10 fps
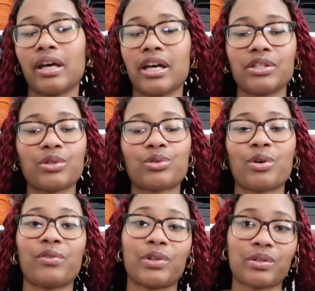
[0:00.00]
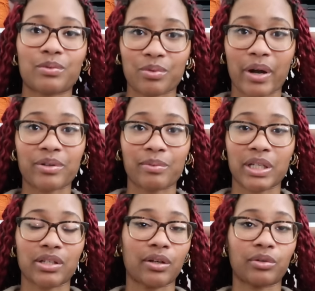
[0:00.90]
as usual, if you're subscribed to
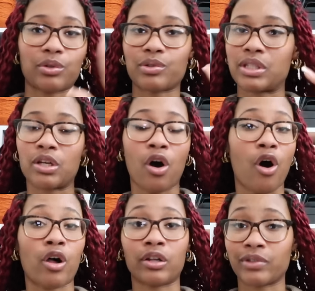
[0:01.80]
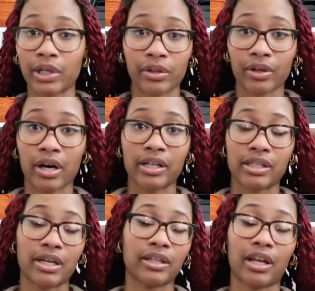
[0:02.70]
my channel, you'll see all of the other
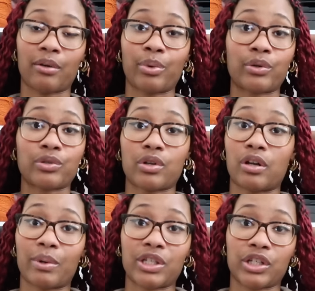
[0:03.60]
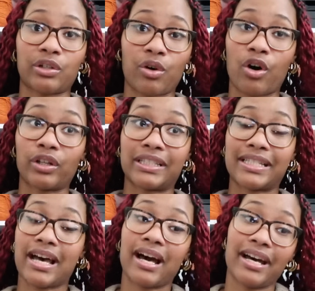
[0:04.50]
content that I post on my channel all the
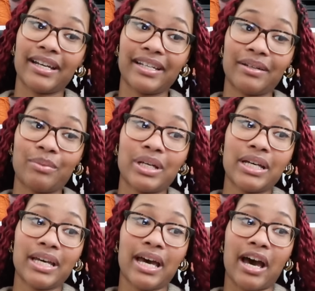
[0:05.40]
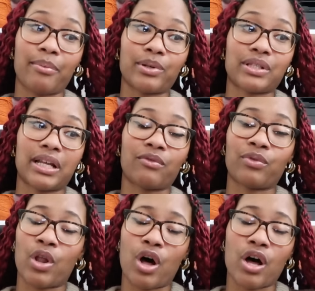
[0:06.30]
time. I post a lot of
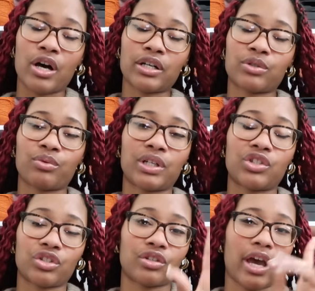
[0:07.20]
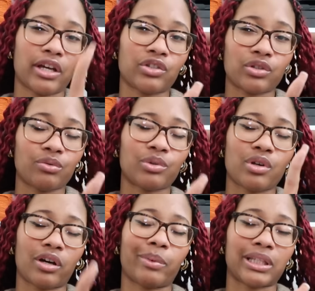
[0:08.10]
vlogs, which actually we'll
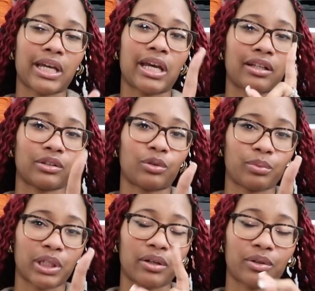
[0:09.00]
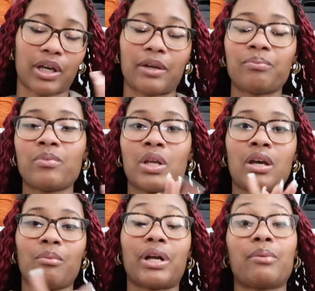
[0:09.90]
talk about that in a little bit, okay?
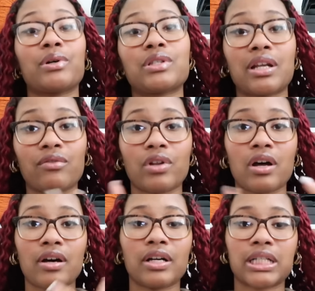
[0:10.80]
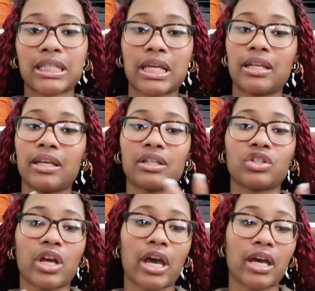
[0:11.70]
But I post a lot of vlogs, knit and
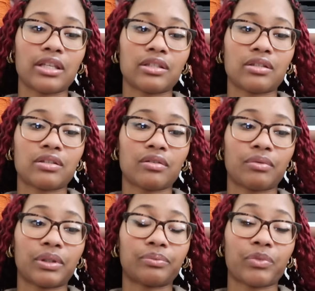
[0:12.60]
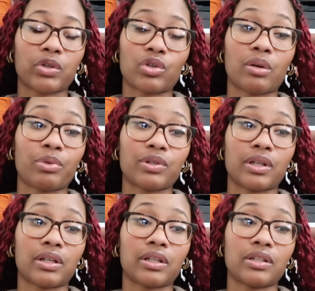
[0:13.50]
chats. Well, I try to post
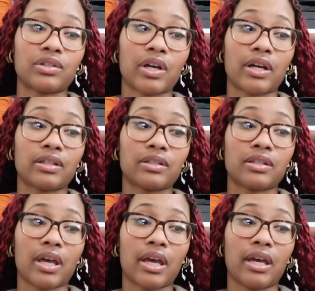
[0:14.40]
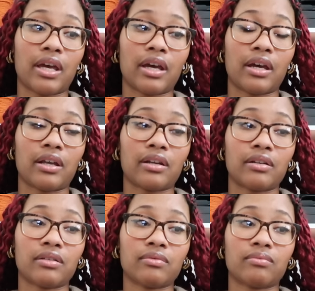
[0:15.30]
a lot of knit and chats,
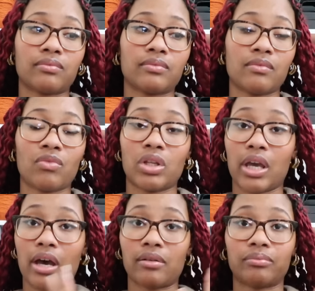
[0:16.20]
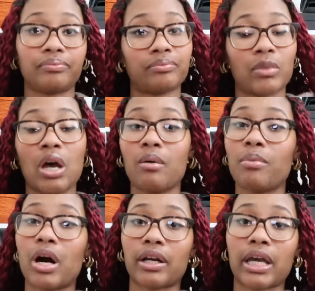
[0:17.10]
and yeah.
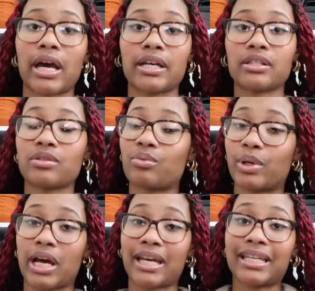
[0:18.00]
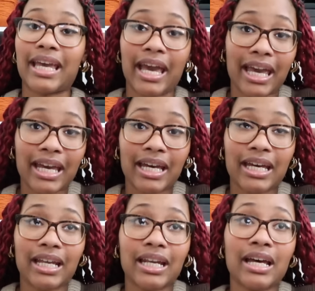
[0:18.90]
Podcasts when I
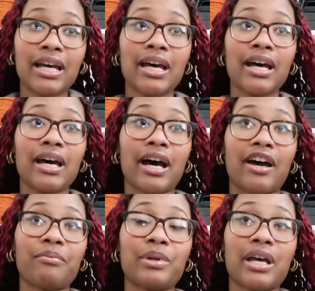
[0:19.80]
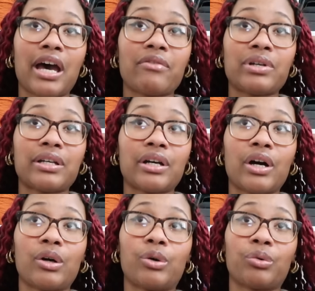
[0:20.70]
can. I've been having
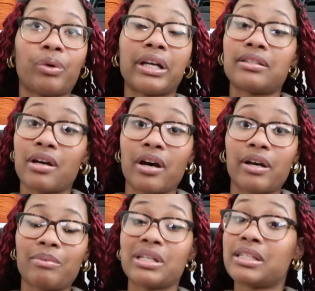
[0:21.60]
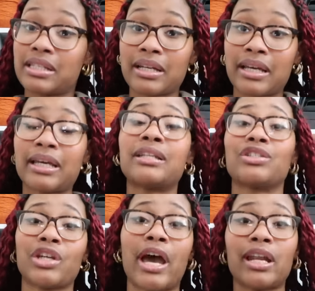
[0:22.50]
a great time sitting and
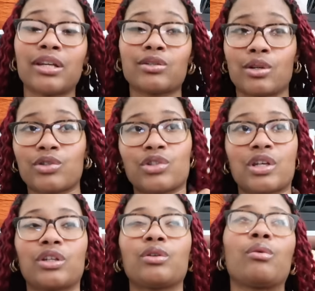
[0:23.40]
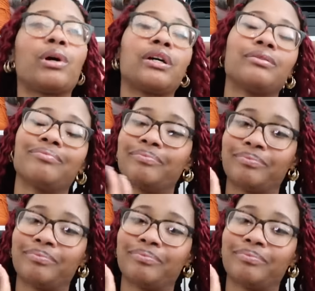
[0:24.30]
chatting, so I was just like, you know what?